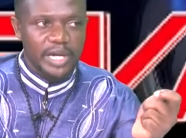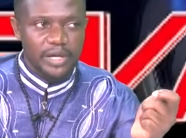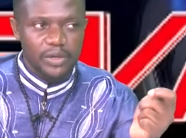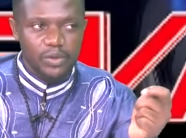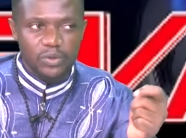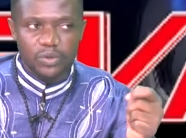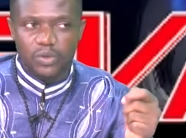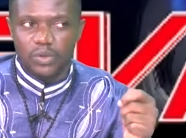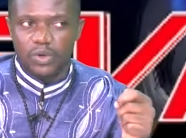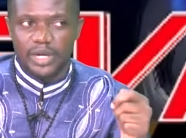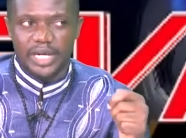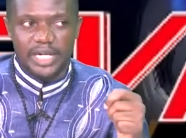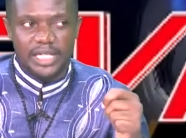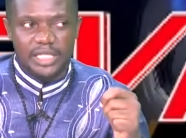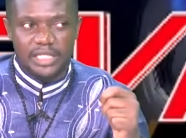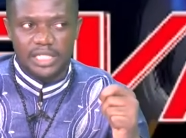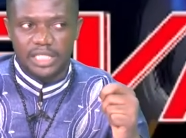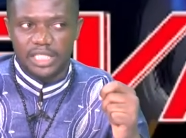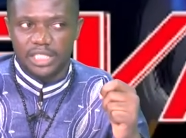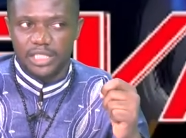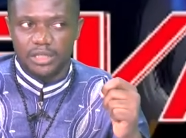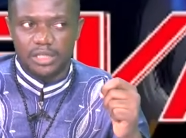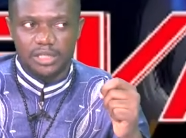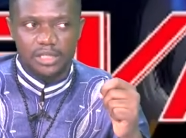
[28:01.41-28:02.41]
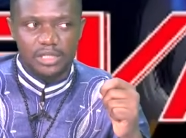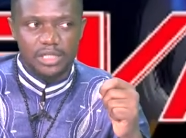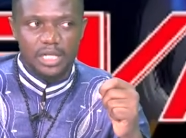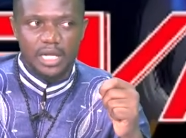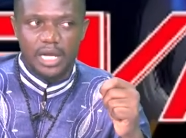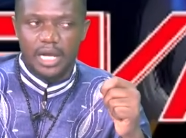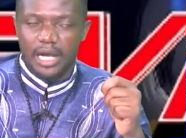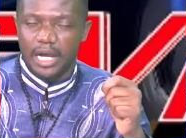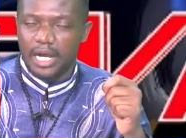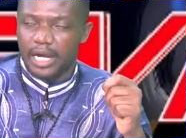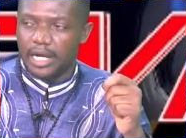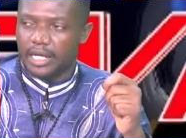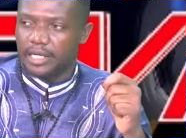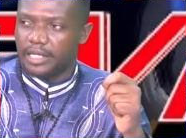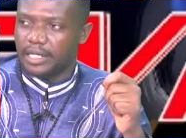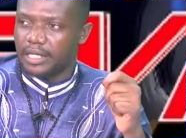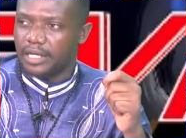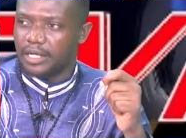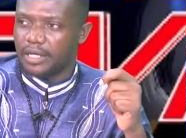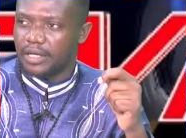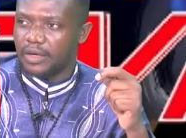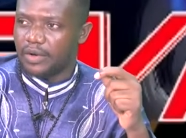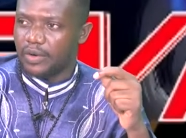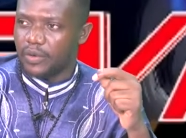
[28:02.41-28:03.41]
youth organizations, and
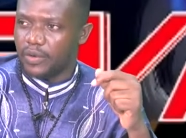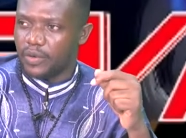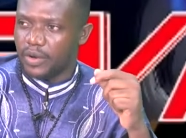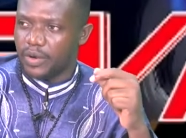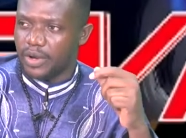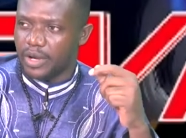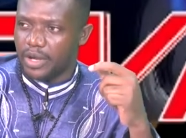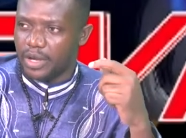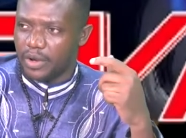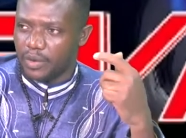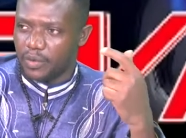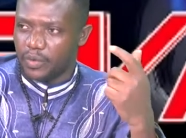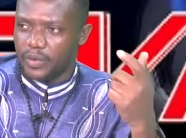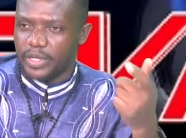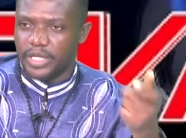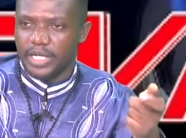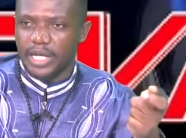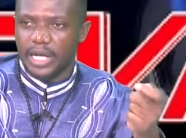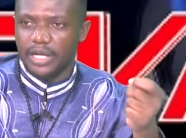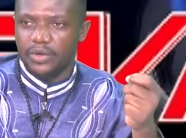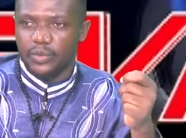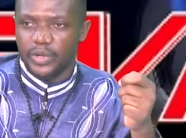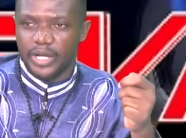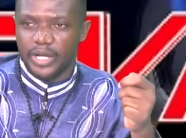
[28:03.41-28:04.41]
with that we